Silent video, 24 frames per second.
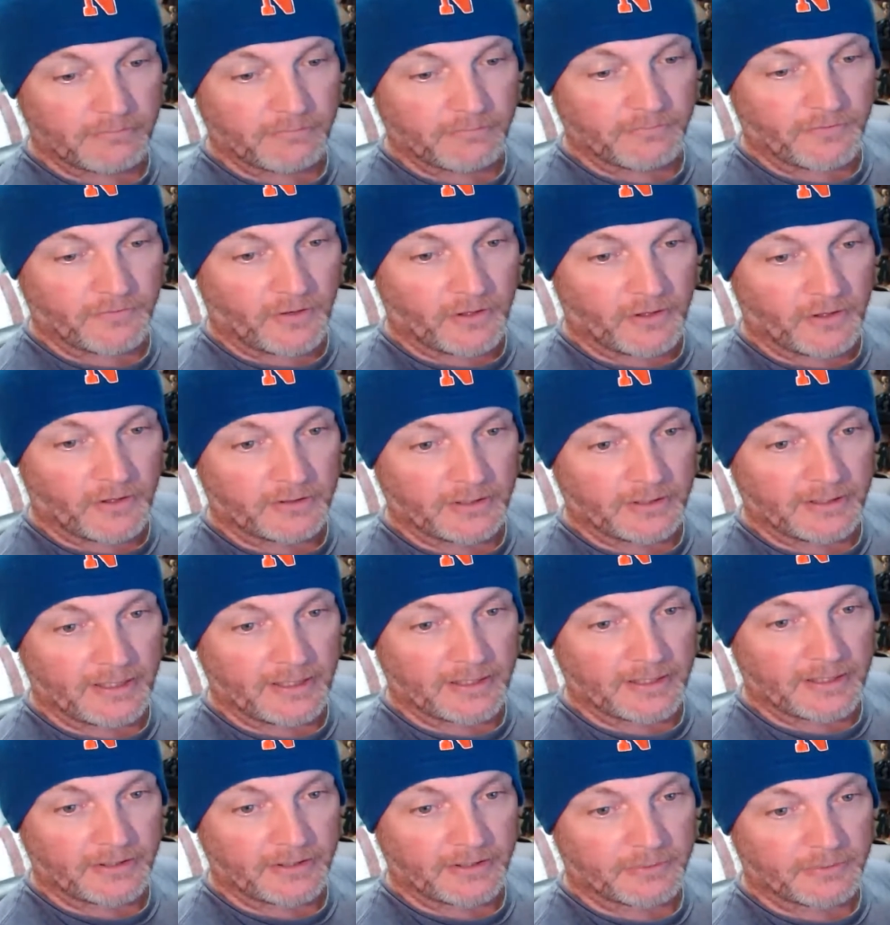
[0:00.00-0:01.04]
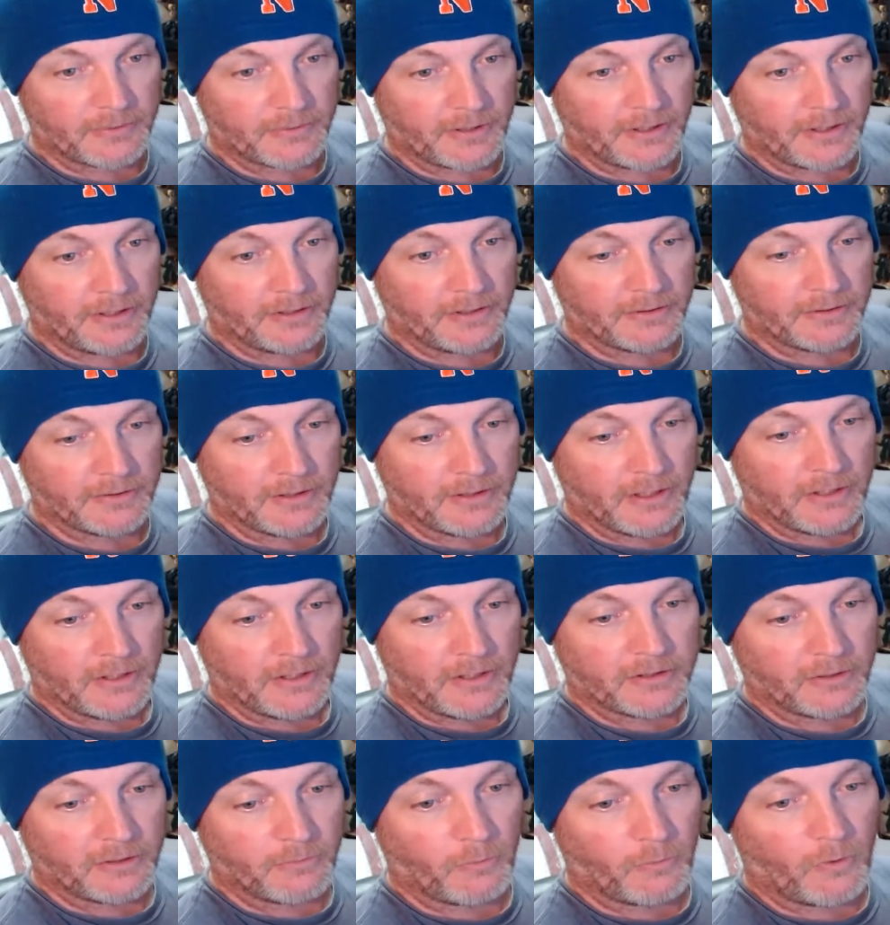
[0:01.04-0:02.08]
vertically like this right here.
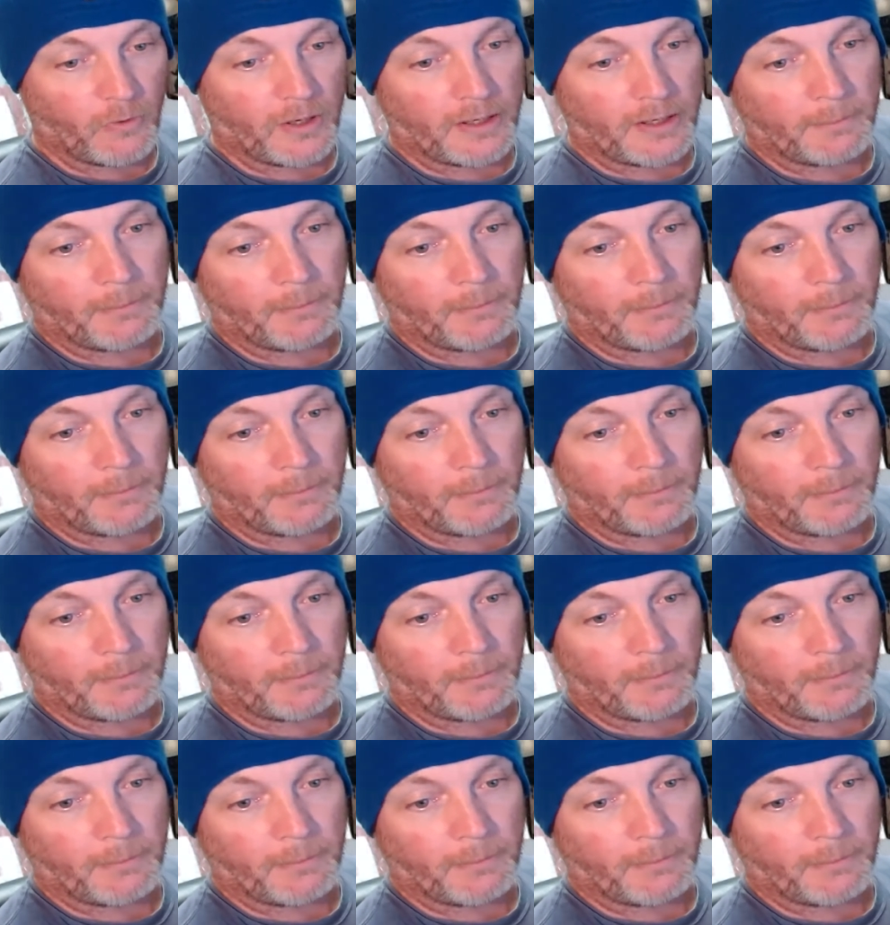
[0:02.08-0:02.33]
So what